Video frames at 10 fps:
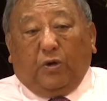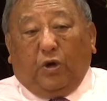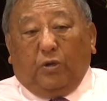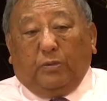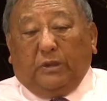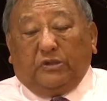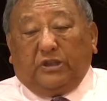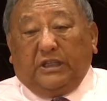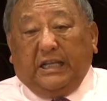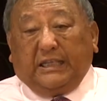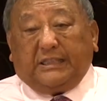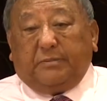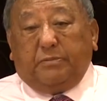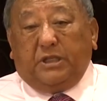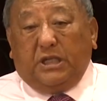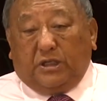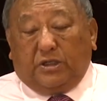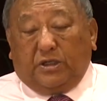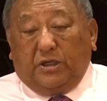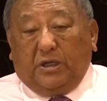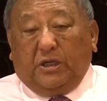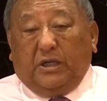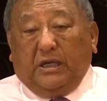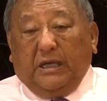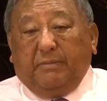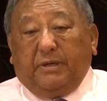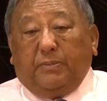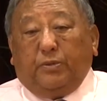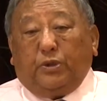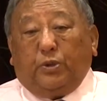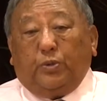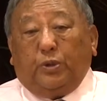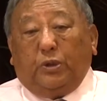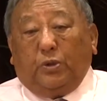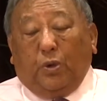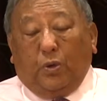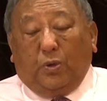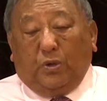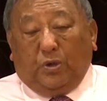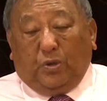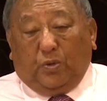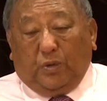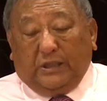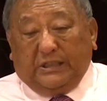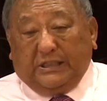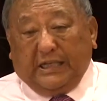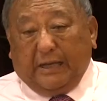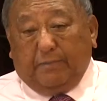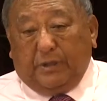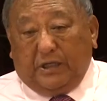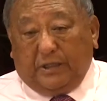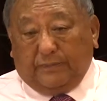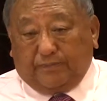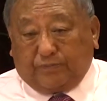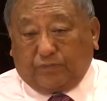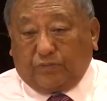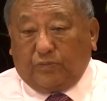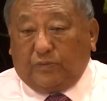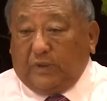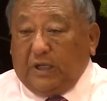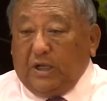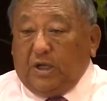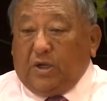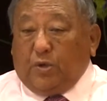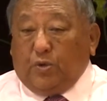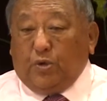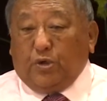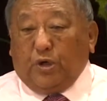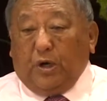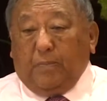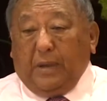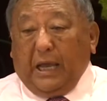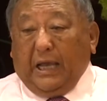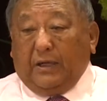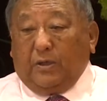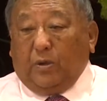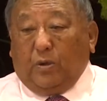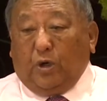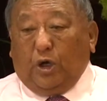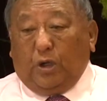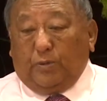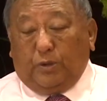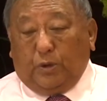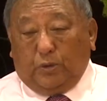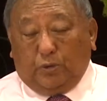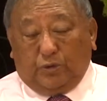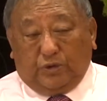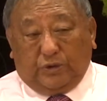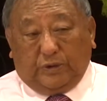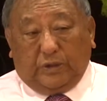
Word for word: Almost the next minute, everybody will know what is happening. Good or bad, all of those,